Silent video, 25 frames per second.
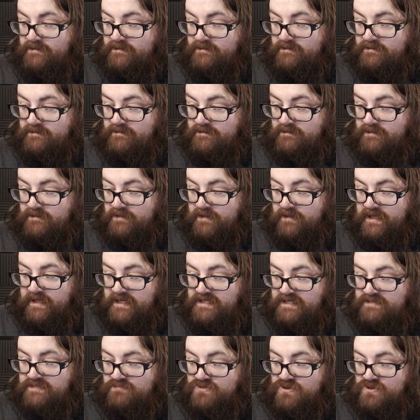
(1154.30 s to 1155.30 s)
you're getting
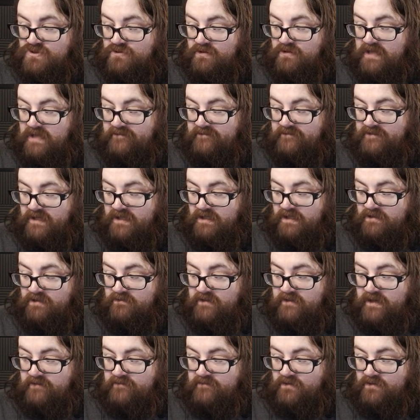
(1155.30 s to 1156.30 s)
some true to life color there
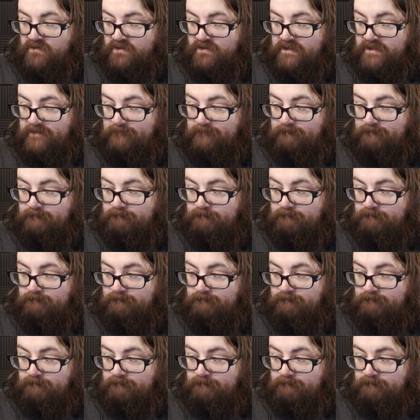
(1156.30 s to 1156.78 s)
if you're looking.